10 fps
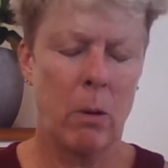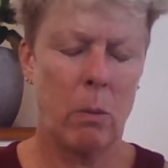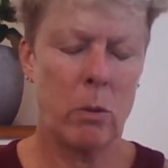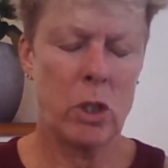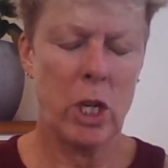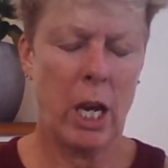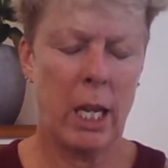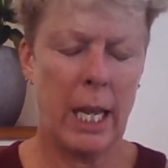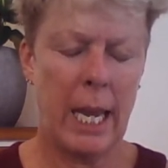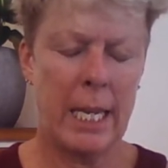Will
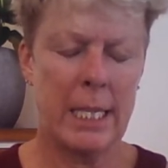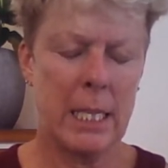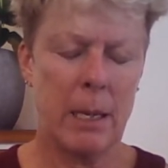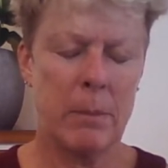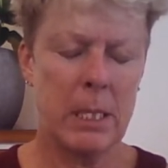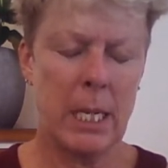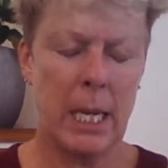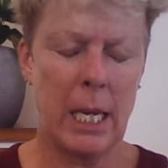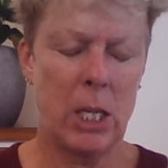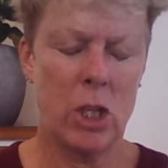China at some
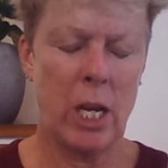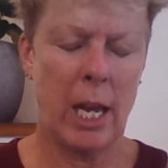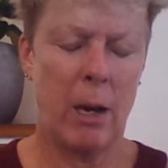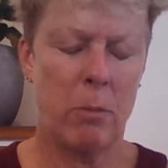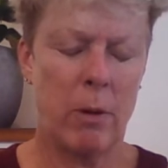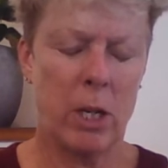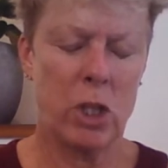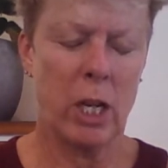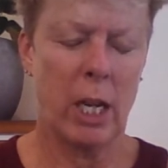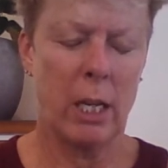stage help Russia